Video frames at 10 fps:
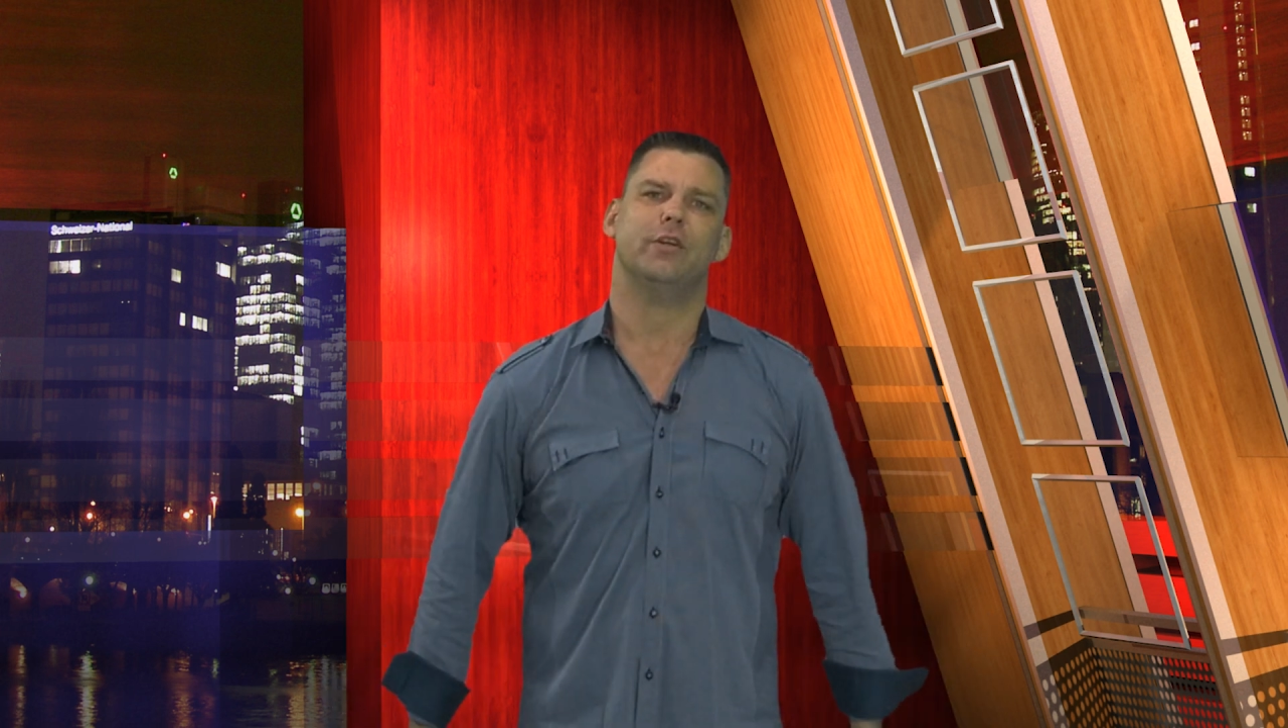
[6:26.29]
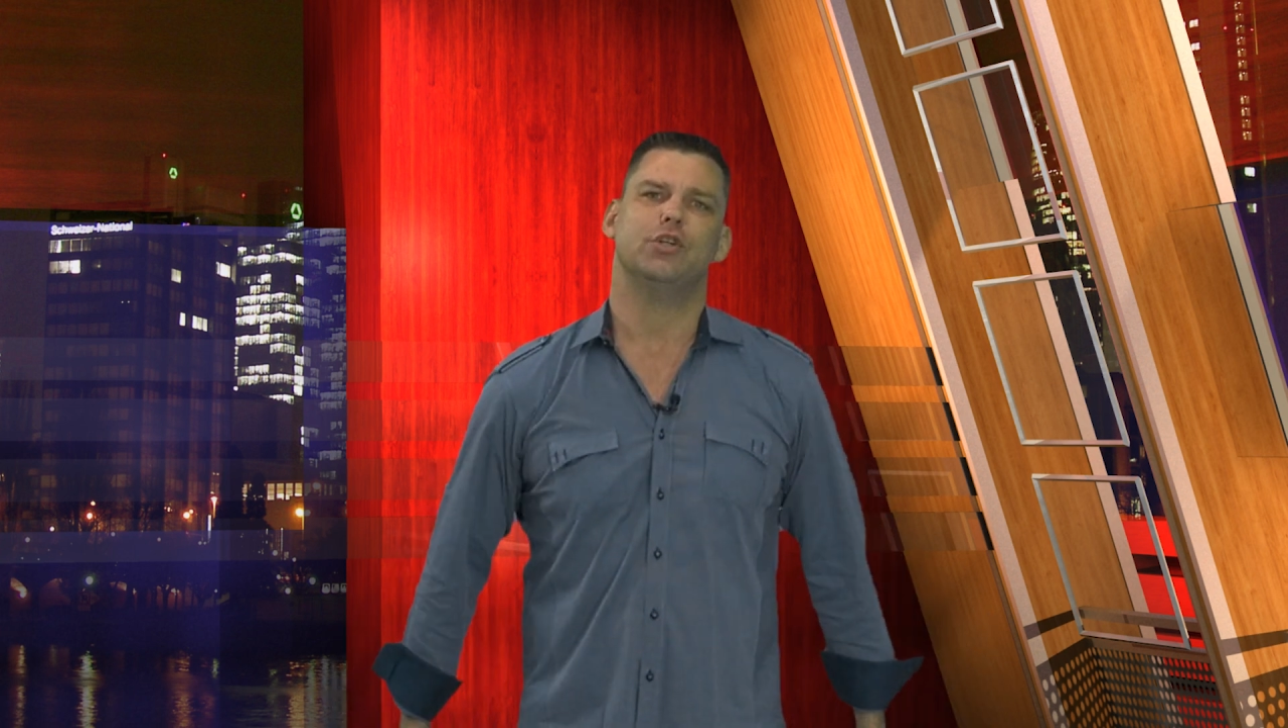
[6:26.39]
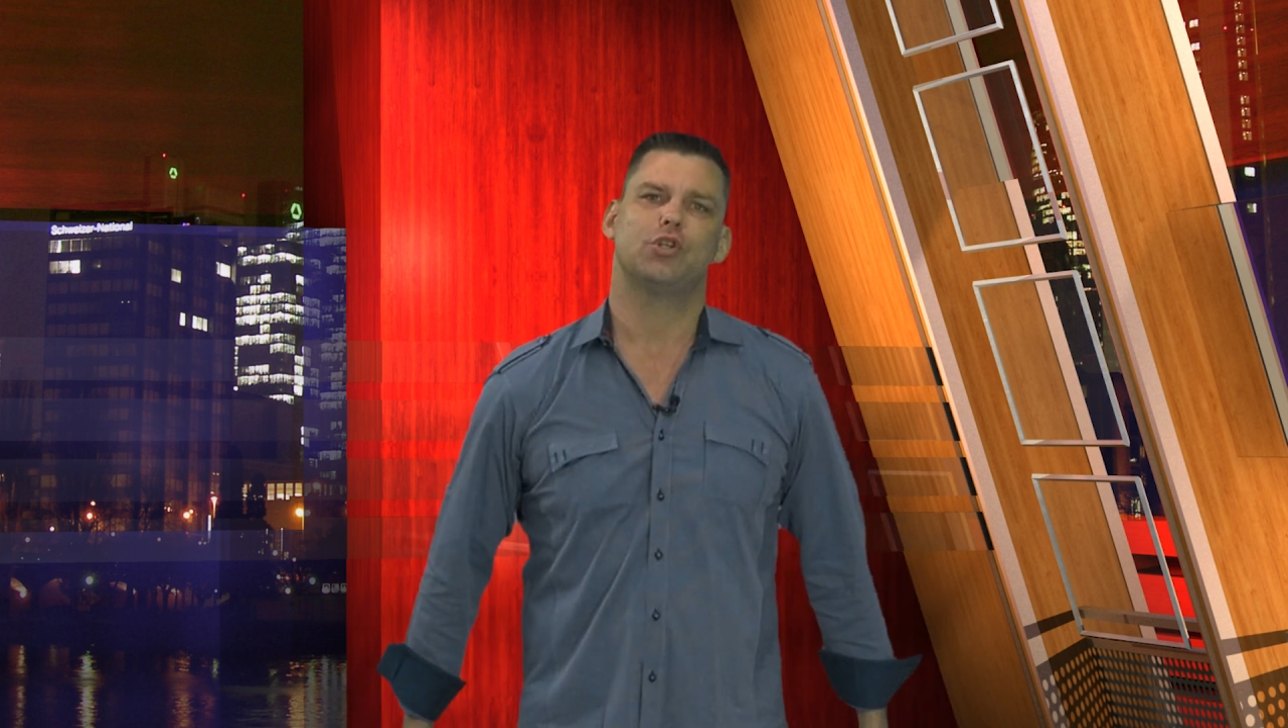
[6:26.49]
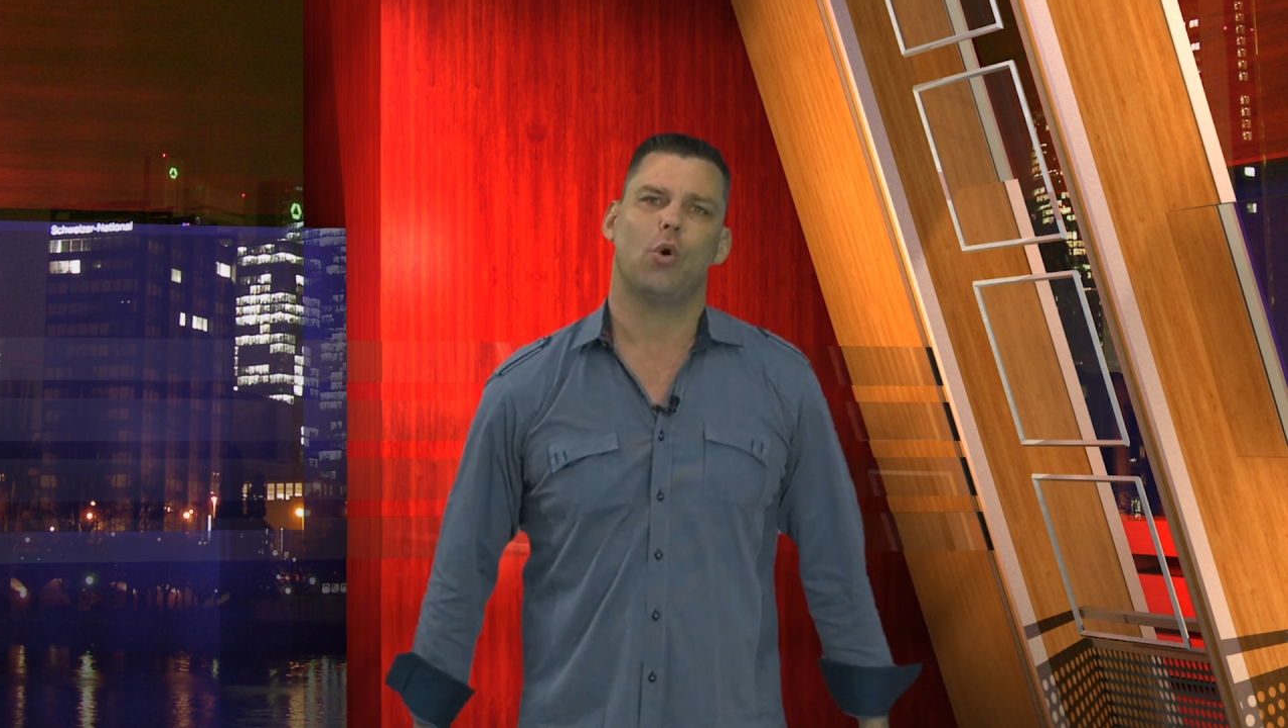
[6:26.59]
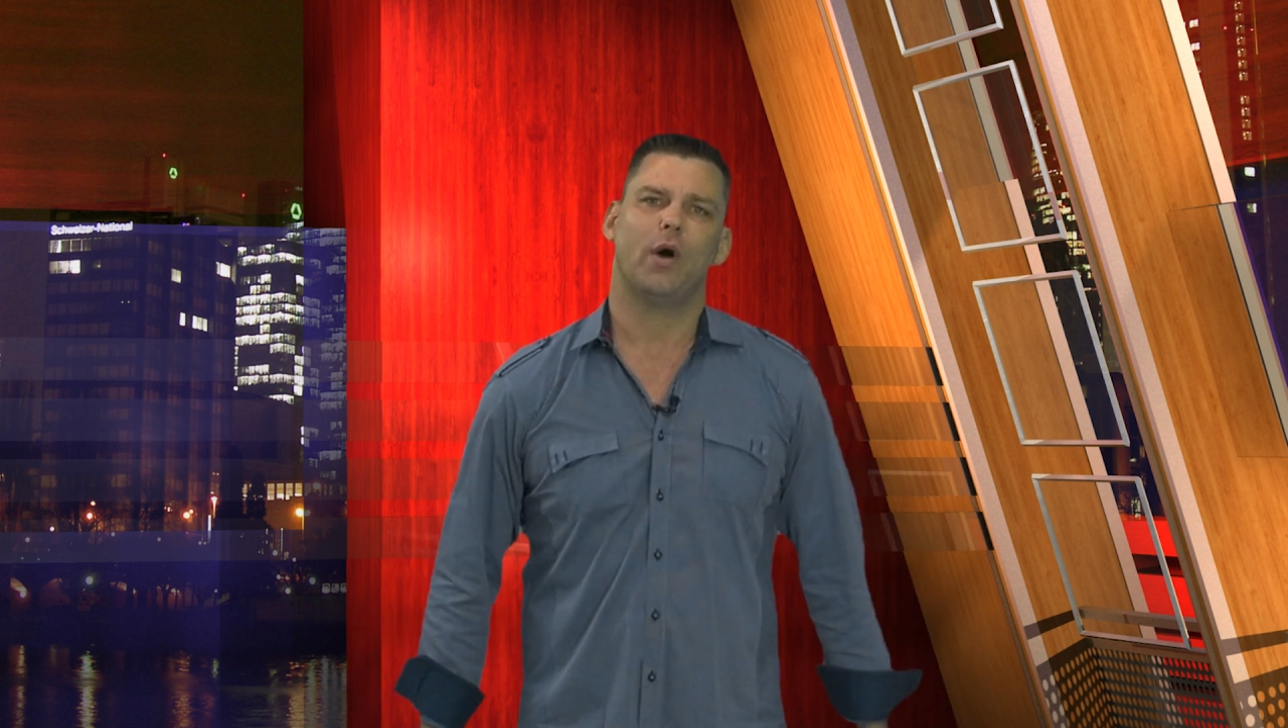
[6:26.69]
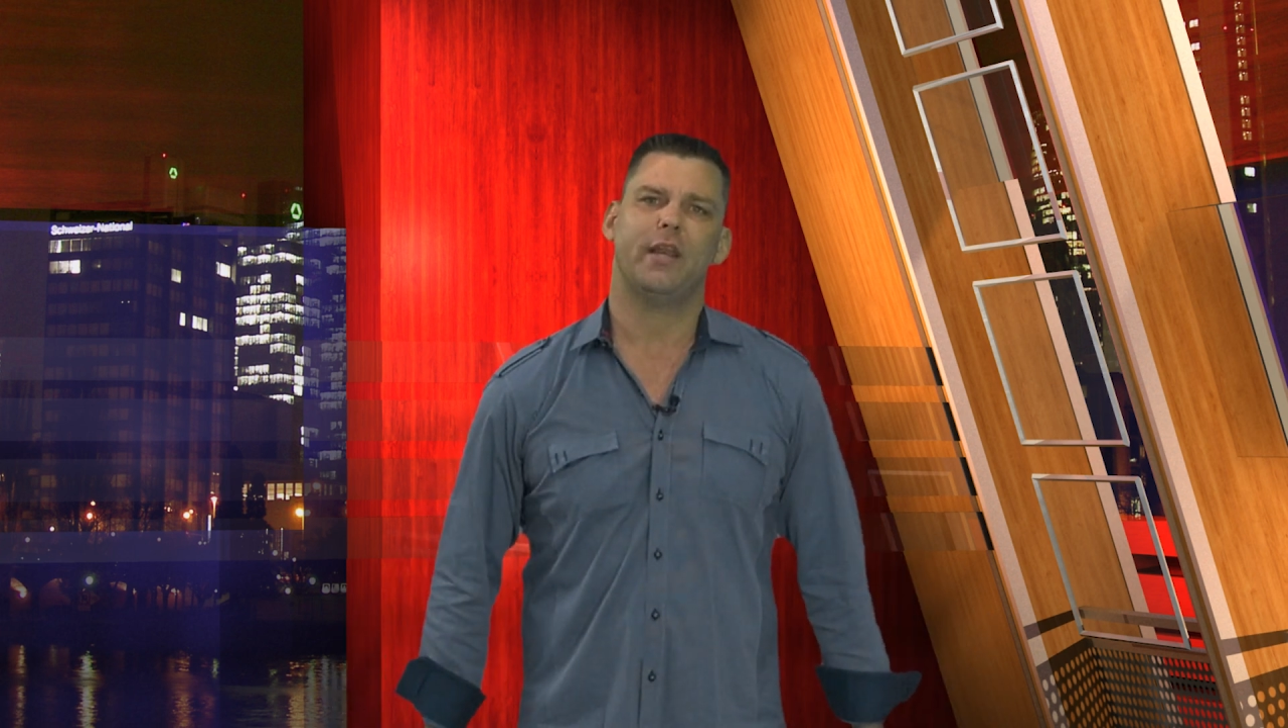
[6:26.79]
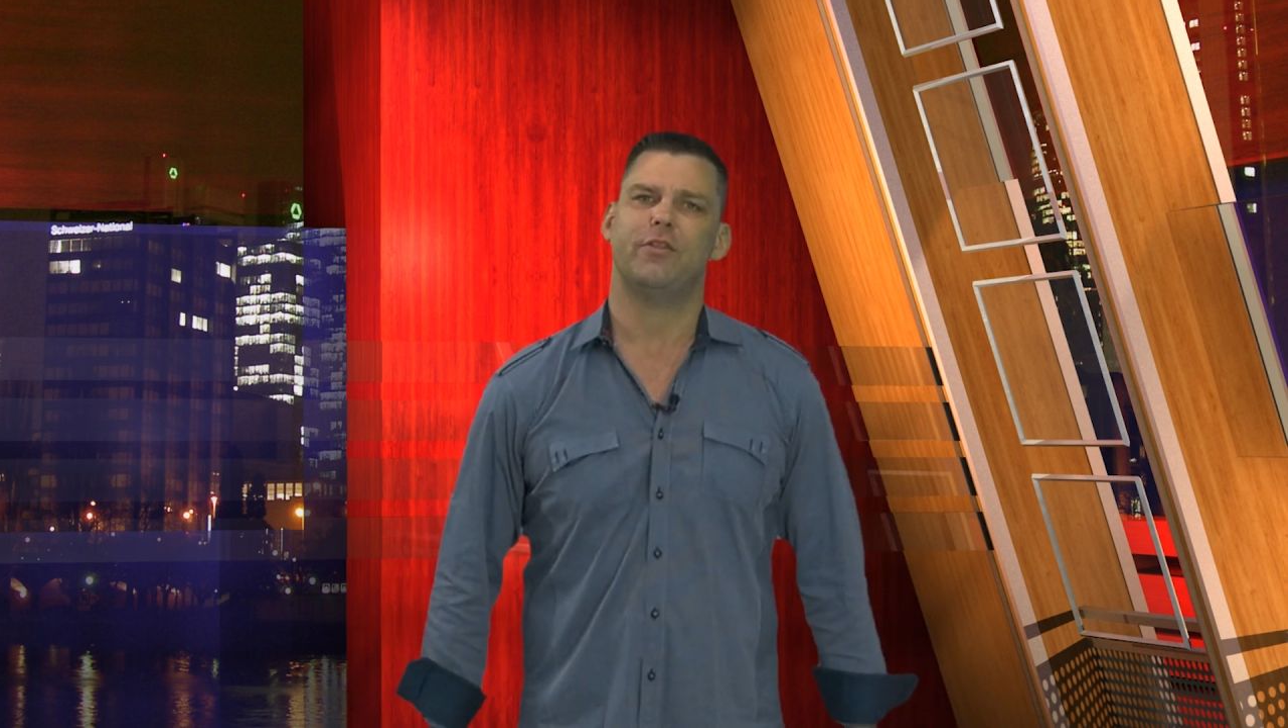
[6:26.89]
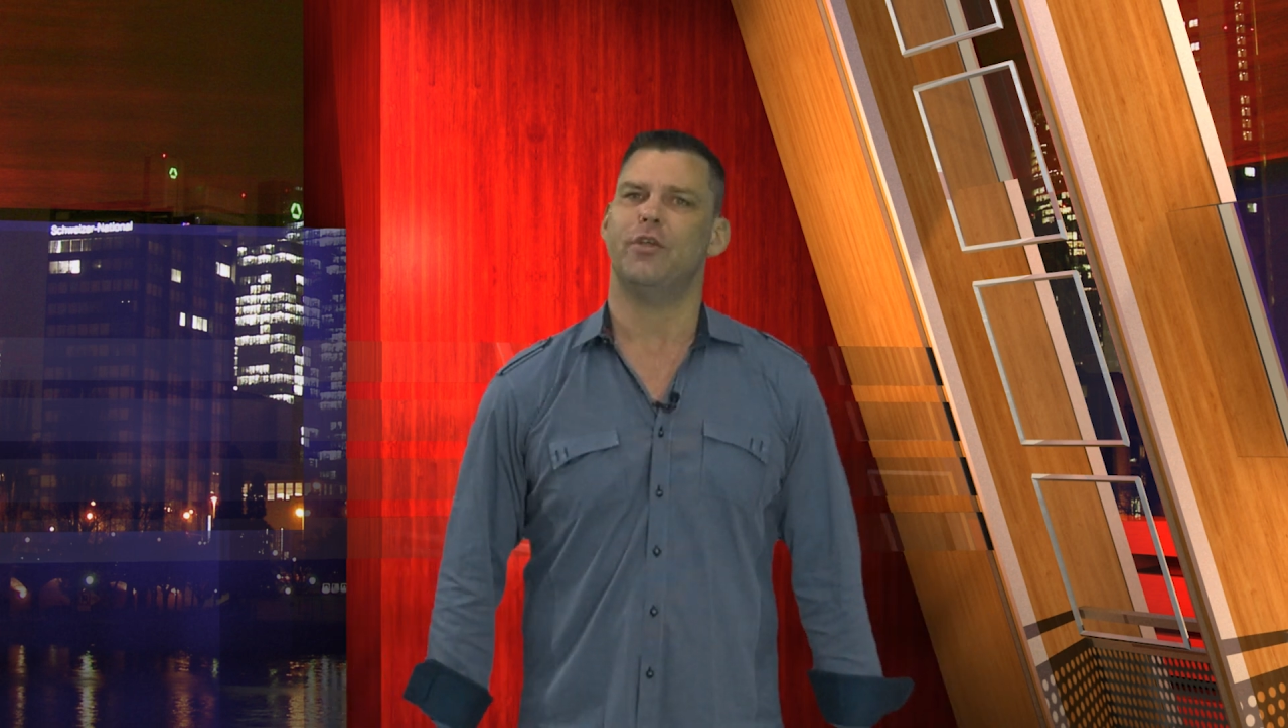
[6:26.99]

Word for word: enjoyed